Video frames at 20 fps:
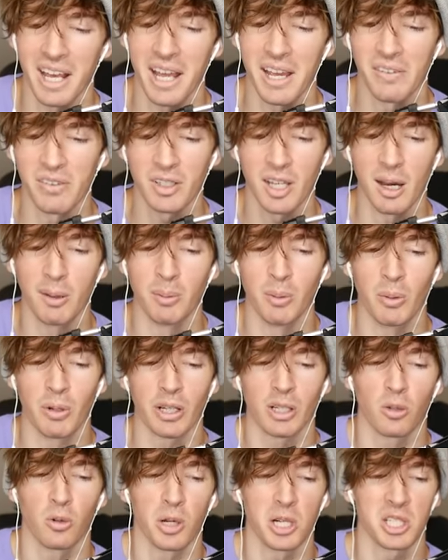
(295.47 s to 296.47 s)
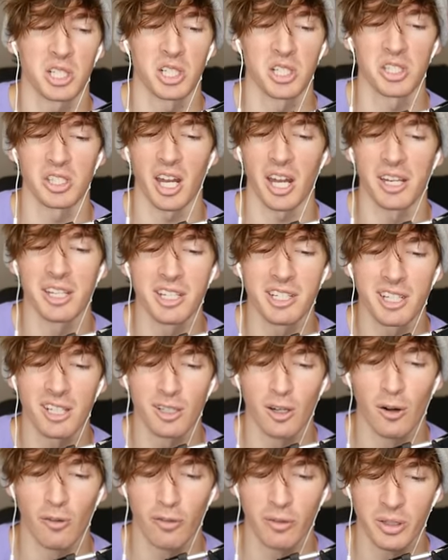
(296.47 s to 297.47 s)
I have a couple more questions I need to
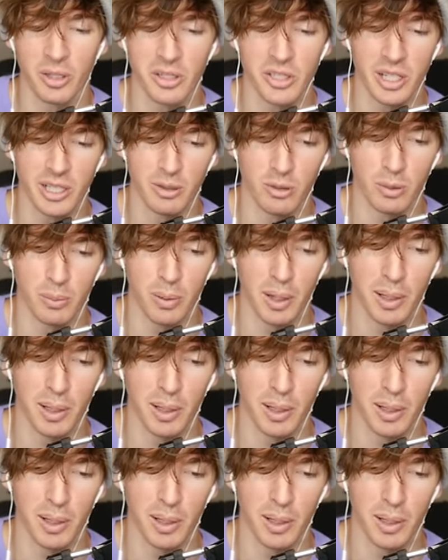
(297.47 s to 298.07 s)
know from the general